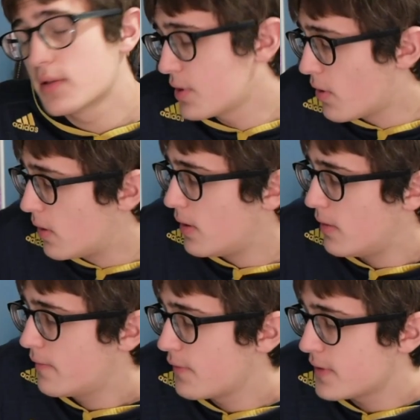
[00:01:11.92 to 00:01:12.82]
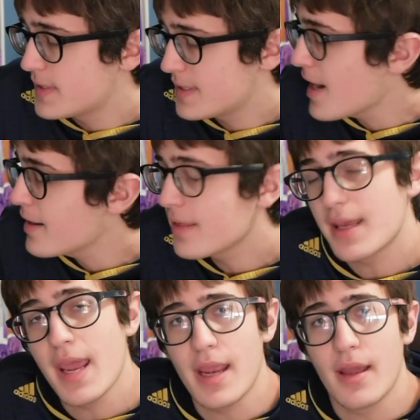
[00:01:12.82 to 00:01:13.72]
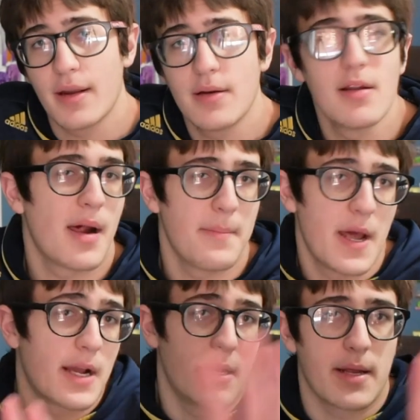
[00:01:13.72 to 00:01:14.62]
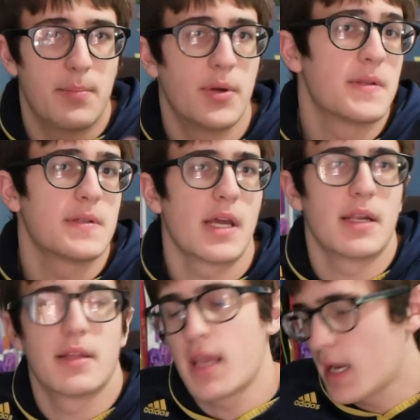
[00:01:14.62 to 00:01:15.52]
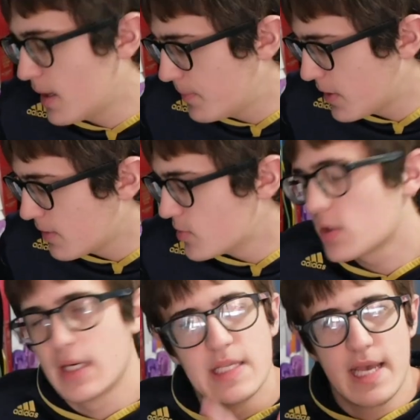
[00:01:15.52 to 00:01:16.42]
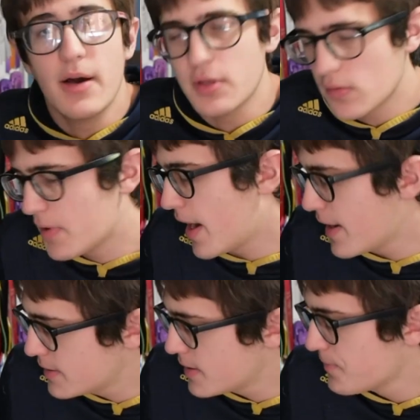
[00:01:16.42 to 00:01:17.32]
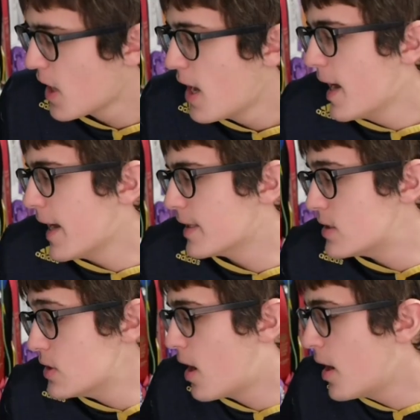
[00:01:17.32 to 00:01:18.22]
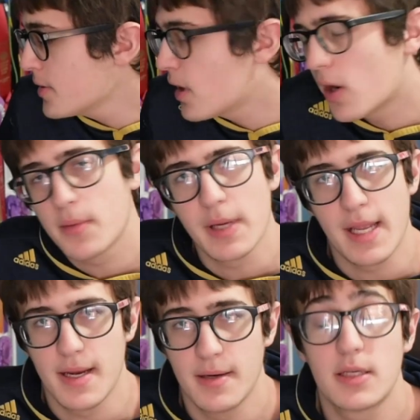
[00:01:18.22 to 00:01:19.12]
so for the side of the can, and I'm not gonna like put the side of the can up there. I'm just gonna tell you guys, it's non-carbonated,